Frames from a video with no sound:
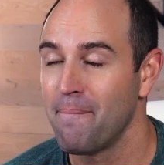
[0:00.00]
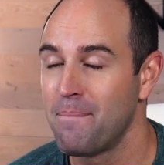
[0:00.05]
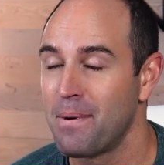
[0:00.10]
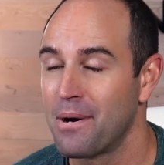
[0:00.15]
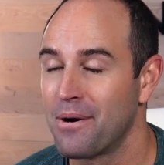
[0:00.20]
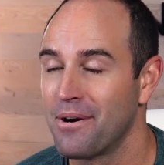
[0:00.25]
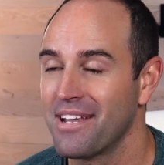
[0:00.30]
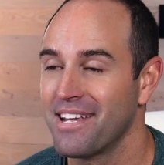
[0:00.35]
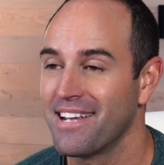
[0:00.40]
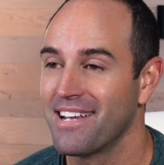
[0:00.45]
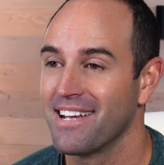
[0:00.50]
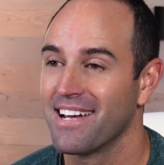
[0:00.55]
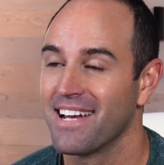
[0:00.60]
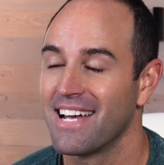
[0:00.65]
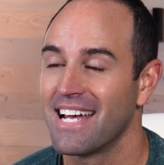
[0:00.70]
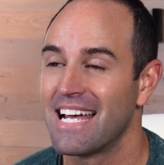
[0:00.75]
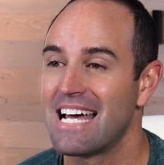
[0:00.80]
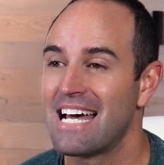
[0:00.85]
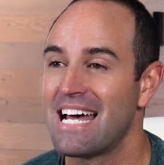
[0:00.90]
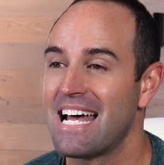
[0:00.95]
Bernie
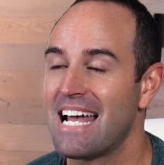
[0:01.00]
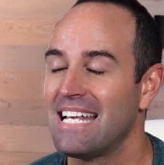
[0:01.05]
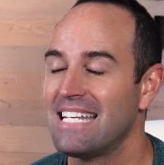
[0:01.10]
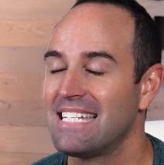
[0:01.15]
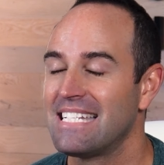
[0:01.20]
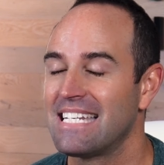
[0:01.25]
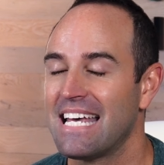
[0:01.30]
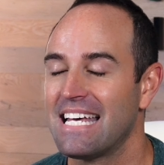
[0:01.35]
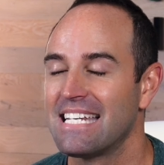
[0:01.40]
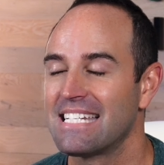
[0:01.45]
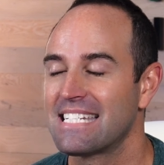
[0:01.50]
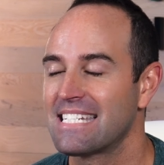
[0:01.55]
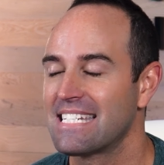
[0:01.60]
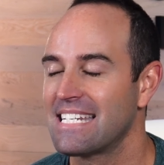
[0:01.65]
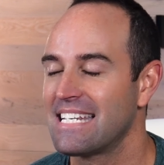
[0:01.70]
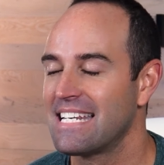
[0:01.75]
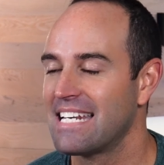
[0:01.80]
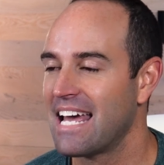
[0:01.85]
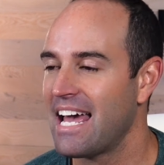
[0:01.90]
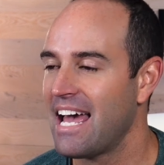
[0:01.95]
has, has
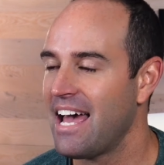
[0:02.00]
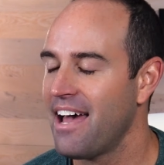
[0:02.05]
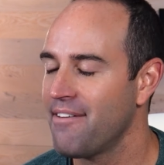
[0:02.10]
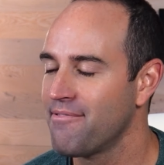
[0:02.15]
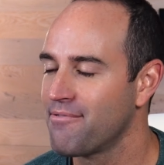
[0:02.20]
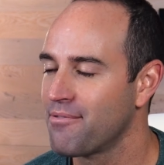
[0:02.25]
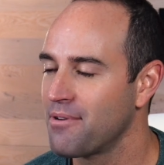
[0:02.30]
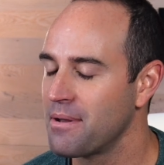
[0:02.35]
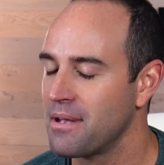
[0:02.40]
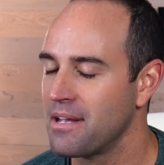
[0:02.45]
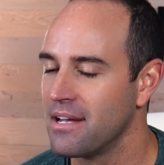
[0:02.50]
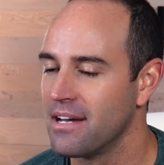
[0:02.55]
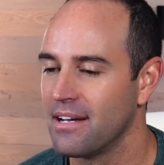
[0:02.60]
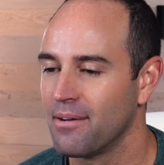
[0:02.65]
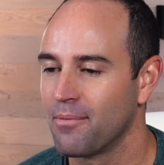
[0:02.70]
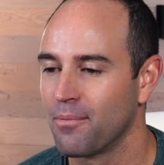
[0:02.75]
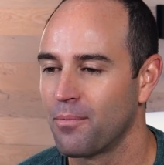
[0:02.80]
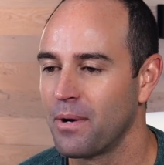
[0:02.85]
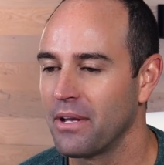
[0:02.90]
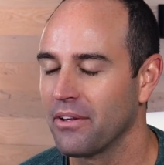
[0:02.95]
seen every
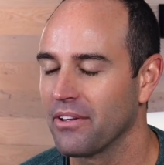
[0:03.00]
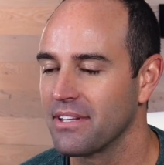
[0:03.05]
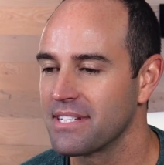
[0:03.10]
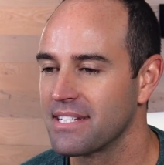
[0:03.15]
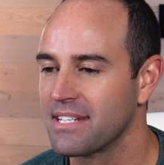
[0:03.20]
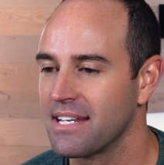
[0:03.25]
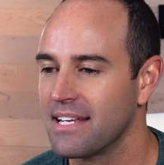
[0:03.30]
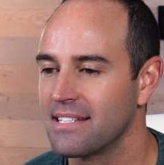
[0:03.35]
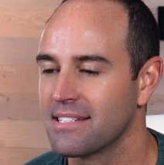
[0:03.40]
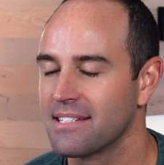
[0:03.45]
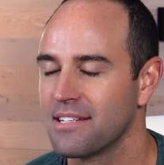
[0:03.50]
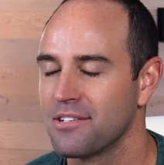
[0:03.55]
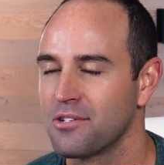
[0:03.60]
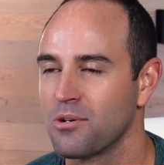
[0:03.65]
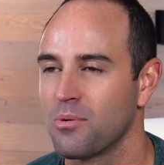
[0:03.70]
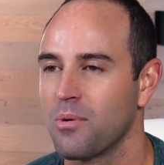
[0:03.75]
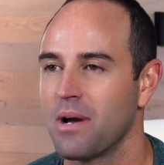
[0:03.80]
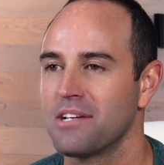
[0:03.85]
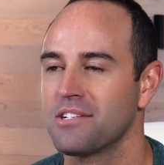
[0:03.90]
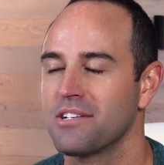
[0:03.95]
real estate
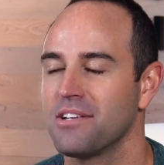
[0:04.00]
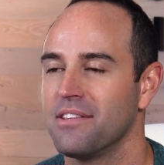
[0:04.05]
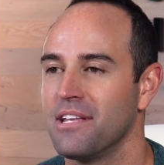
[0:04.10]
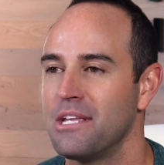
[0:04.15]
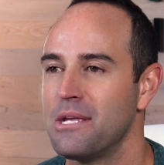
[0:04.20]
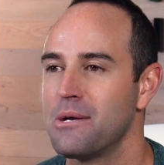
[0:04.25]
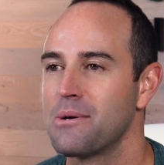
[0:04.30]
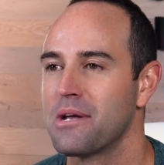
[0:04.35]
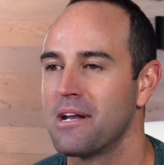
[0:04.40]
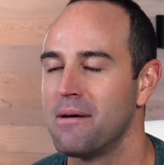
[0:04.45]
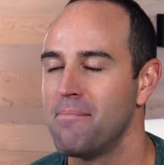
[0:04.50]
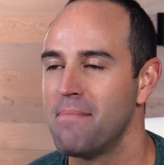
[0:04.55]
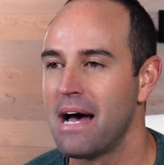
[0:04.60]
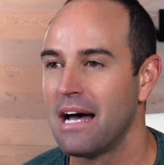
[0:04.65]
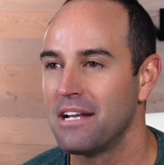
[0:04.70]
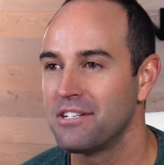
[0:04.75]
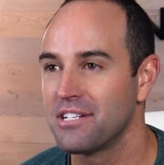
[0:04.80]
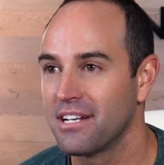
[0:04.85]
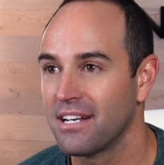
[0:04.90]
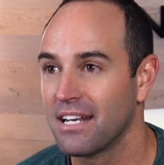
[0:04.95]
situation that you can
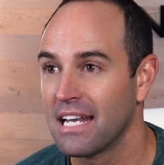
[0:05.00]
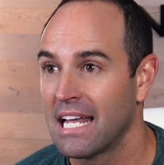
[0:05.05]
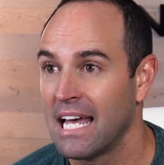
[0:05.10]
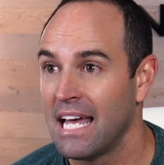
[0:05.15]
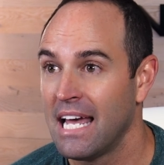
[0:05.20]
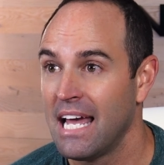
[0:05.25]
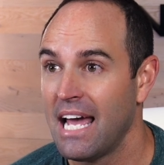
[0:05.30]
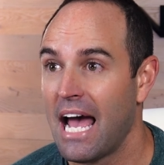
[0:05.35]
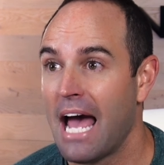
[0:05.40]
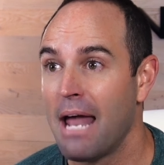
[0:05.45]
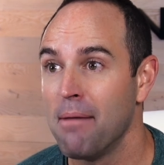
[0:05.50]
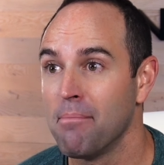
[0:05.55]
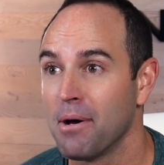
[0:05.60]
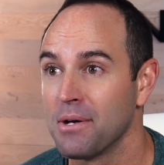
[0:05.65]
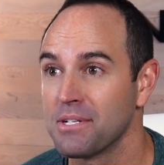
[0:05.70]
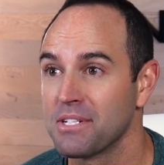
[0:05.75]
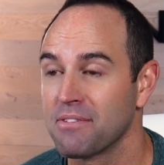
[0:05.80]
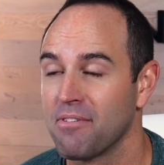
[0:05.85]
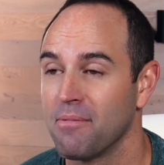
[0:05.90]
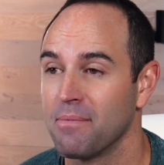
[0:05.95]
imagine, and
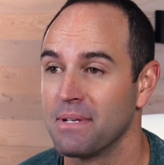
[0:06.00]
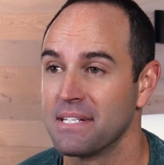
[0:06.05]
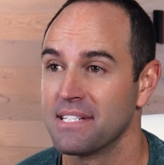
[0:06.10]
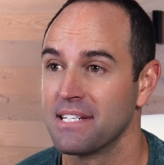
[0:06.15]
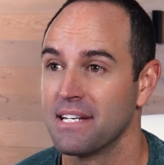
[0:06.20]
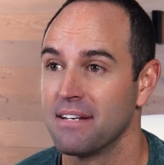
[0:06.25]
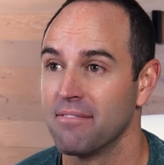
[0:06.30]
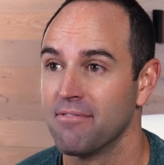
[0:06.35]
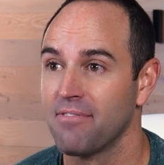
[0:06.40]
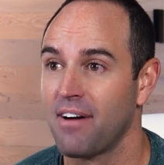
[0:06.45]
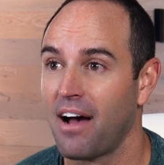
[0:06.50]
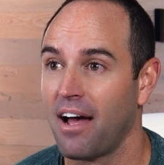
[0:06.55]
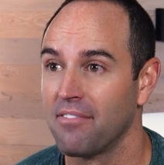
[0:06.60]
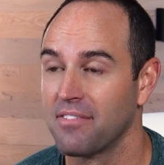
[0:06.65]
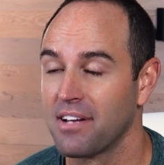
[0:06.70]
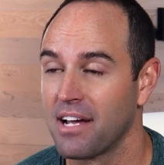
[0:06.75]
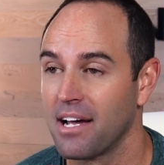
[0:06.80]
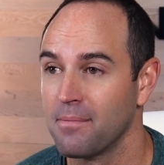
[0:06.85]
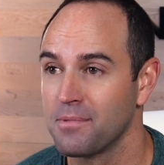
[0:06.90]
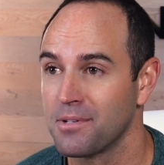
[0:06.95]
most of them he's seen five
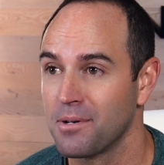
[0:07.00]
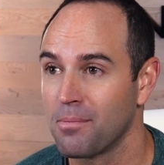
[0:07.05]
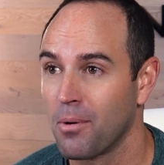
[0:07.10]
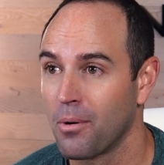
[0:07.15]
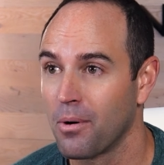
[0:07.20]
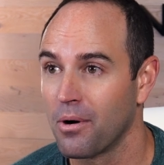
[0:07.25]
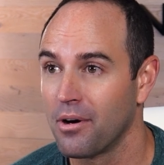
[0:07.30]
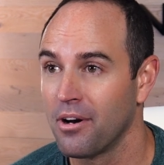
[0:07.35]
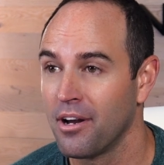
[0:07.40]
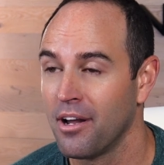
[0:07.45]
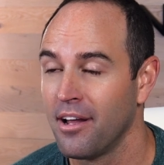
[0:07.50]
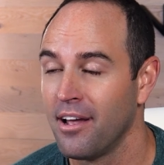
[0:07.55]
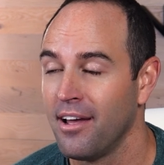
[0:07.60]
times or more,